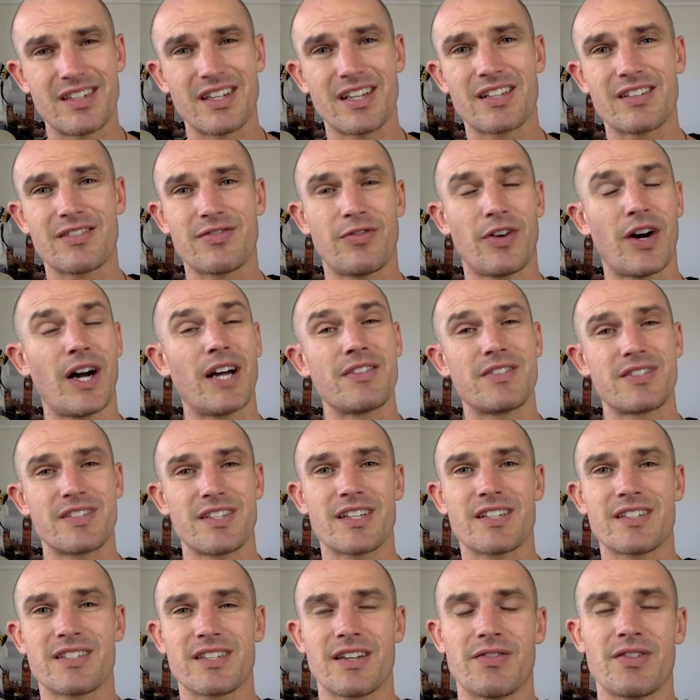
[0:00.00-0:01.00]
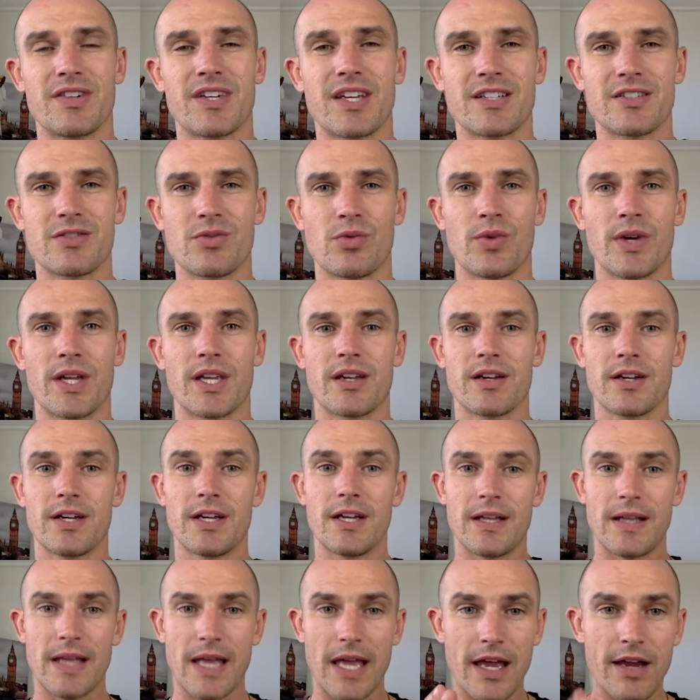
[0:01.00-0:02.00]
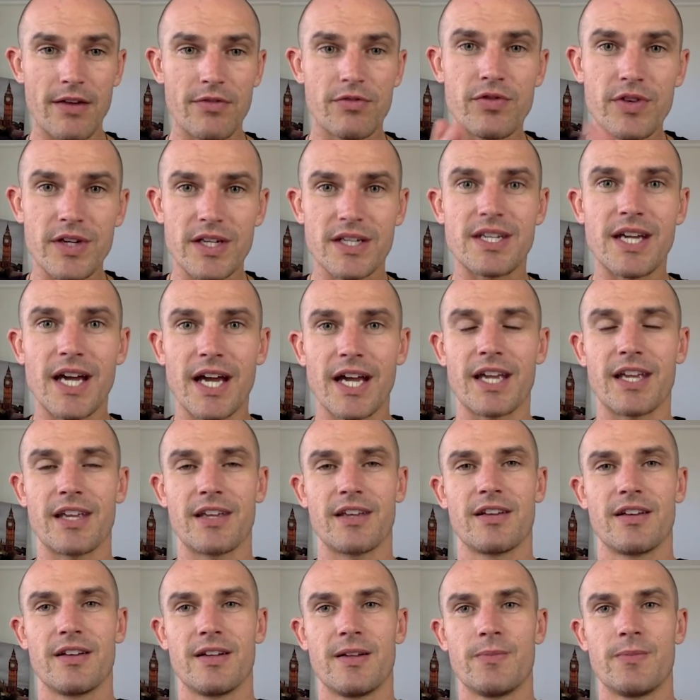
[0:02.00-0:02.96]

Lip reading: 5, 6, 7 days a week, every day.